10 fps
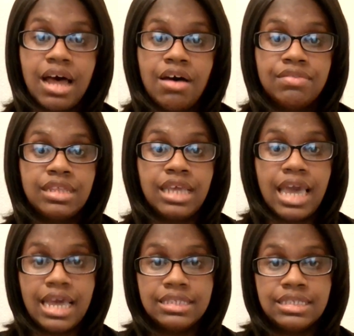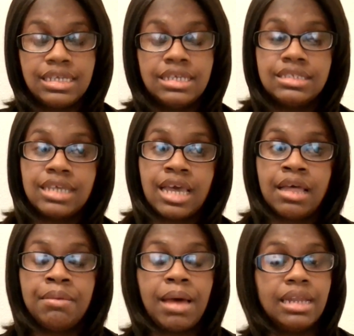off the hesi
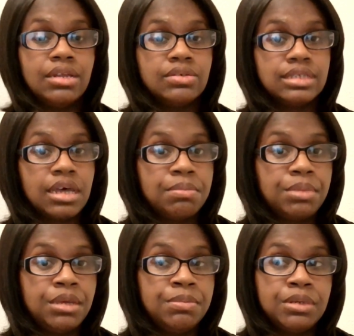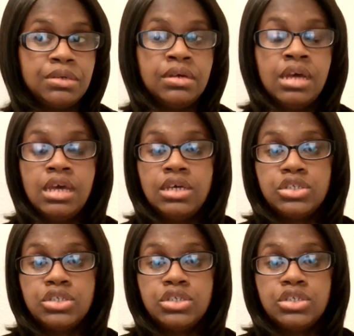exam i know some people